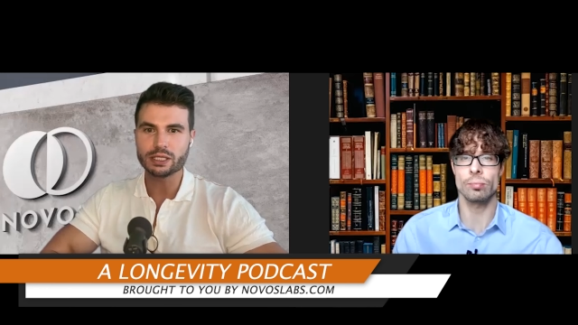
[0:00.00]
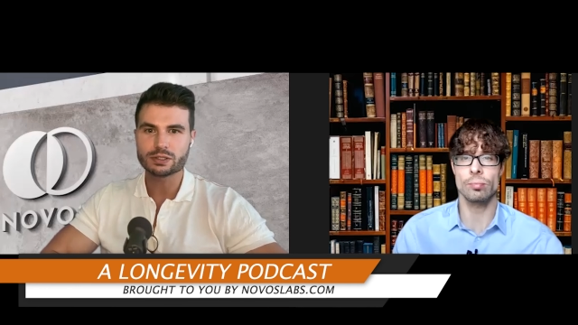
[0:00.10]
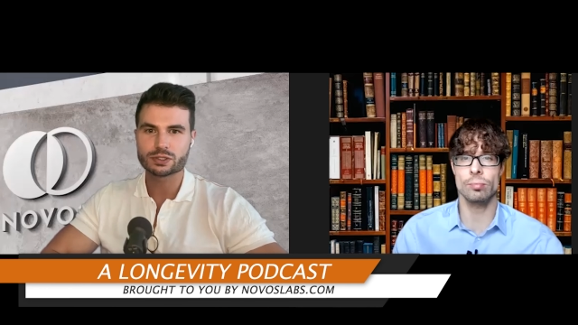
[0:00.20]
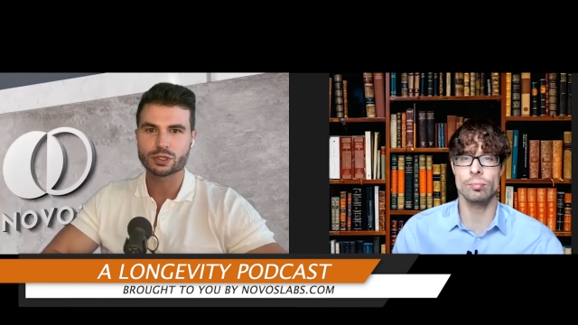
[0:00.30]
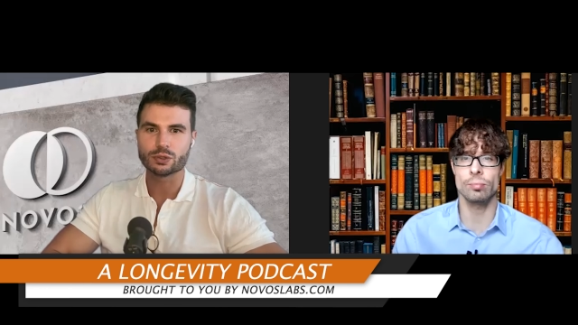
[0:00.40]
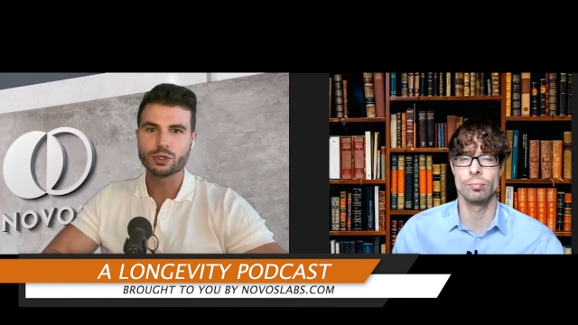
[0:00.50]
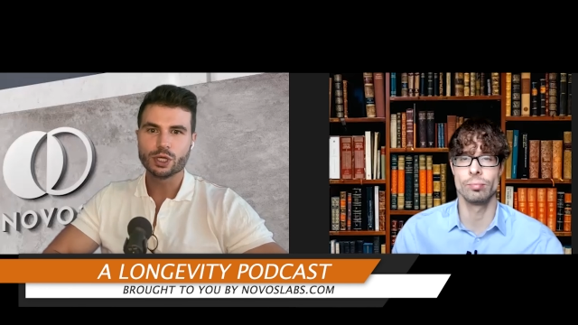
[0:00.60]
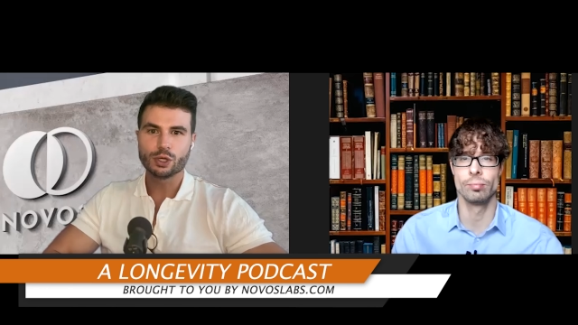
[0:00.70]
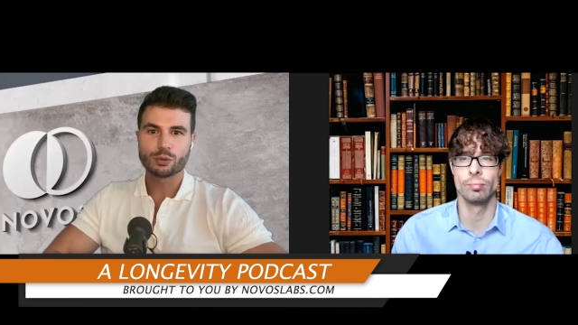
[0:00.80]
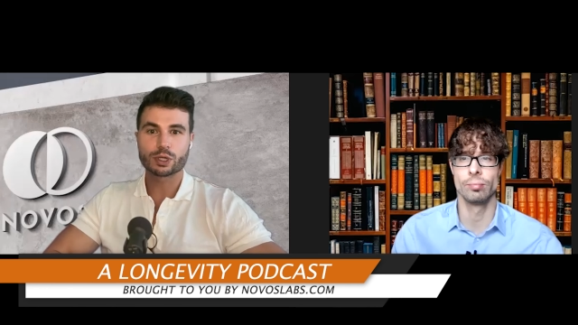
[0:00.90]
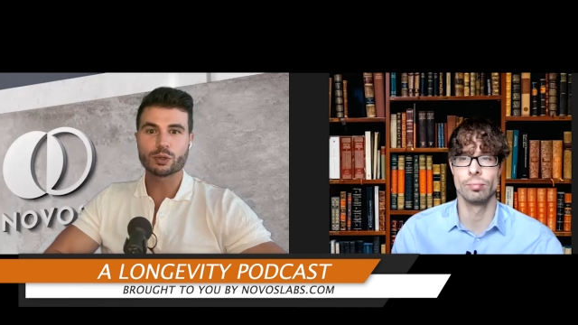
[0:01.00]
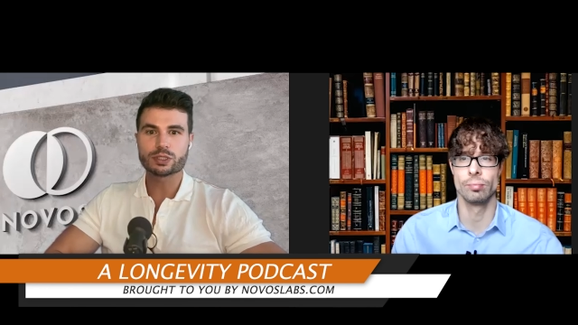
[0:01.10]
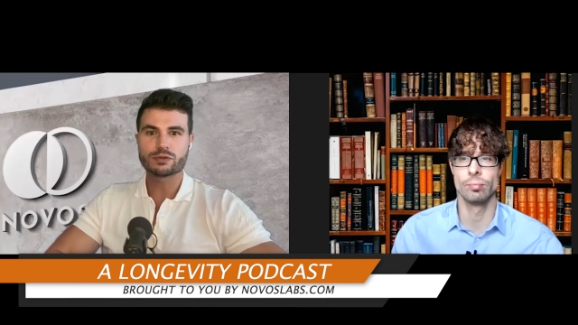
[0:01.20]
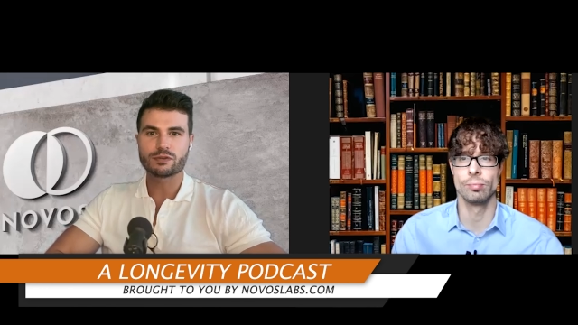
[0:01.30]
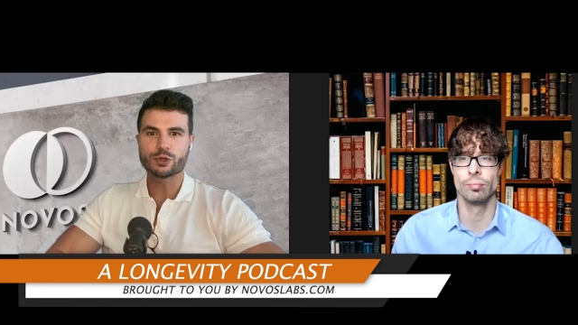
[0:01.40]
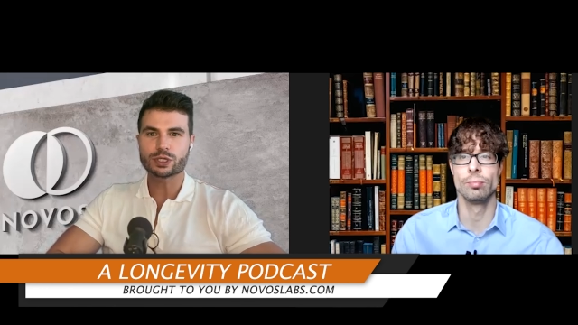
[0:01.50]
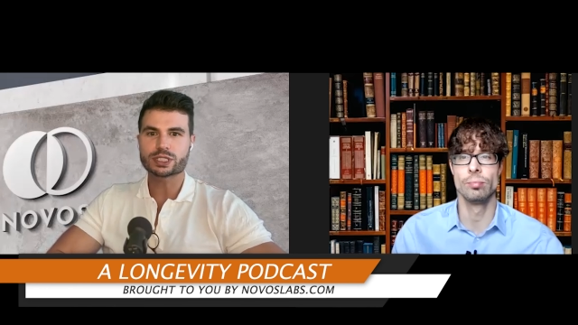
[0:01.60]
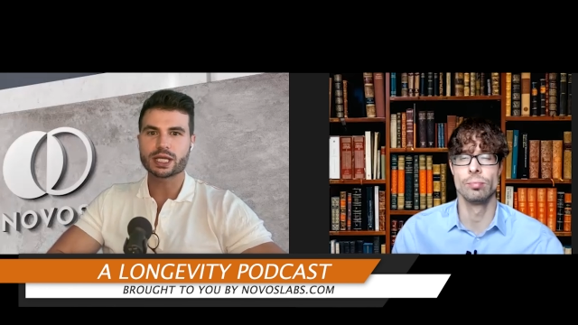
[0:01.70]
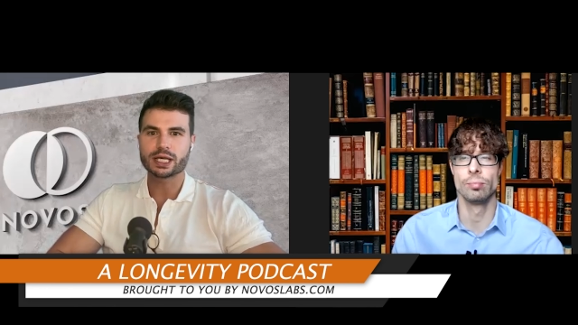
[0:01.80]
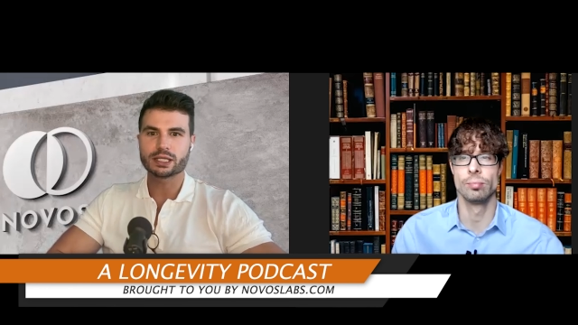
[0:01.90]
Speaker 1: So, we're going to focus
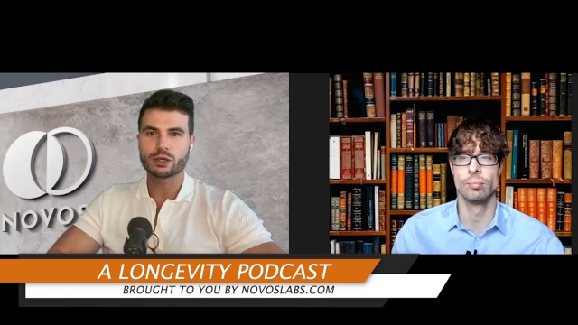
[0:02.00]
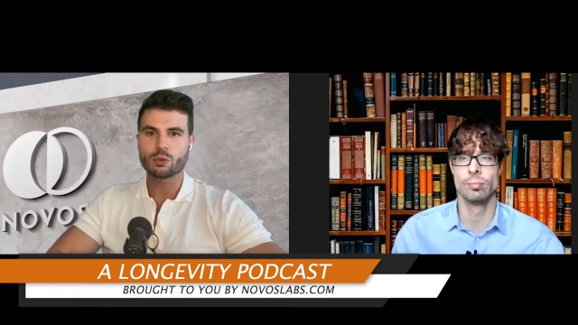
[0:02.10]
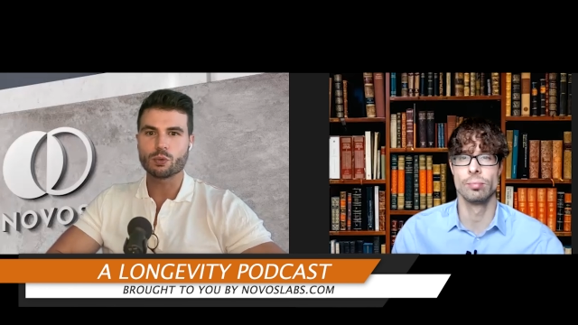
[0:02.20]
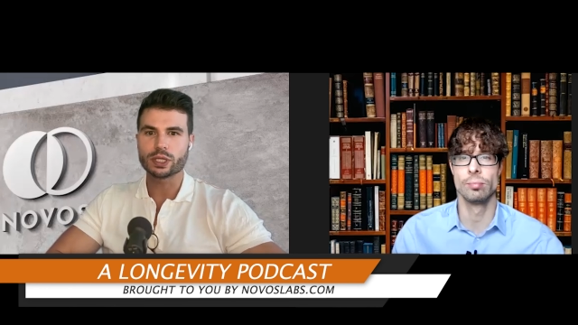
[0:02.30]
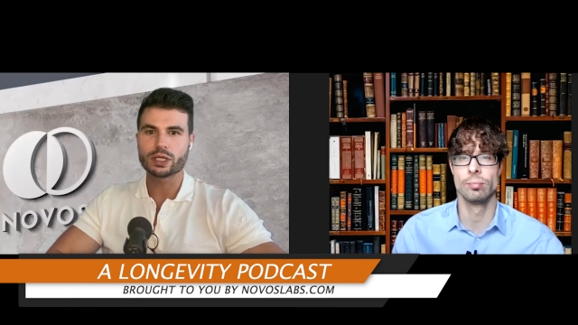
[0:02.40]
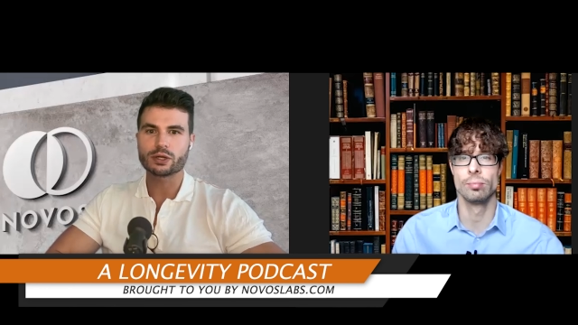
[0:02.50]
on what